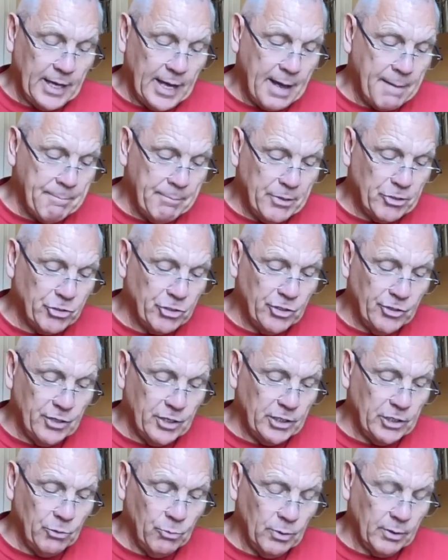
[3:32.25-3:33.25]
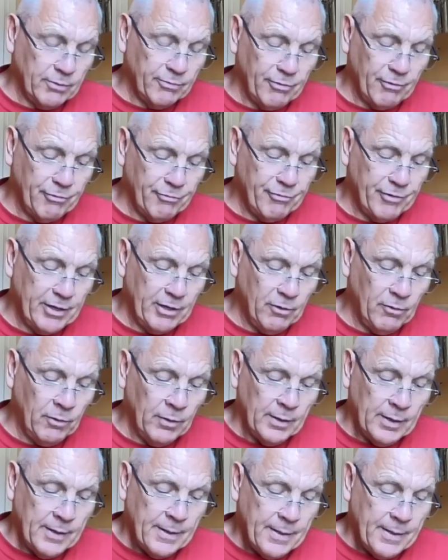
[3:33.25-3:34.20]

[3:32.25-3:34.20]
ambition that you want to fulfill.